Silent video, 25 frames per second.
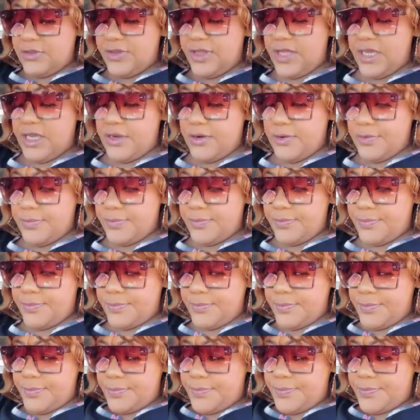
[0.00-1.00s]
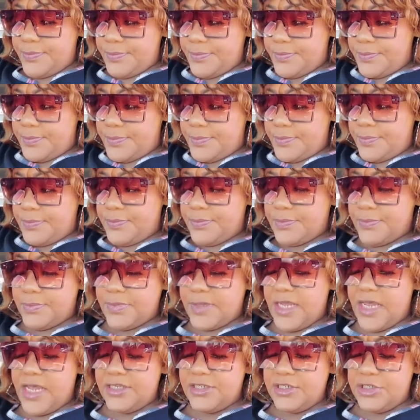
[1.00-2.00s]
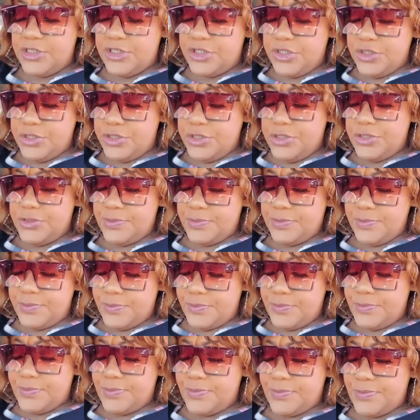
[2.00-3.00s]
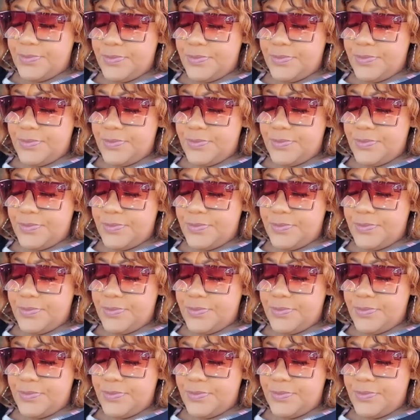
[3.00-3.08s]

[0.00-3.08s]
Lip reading: there, as it should. It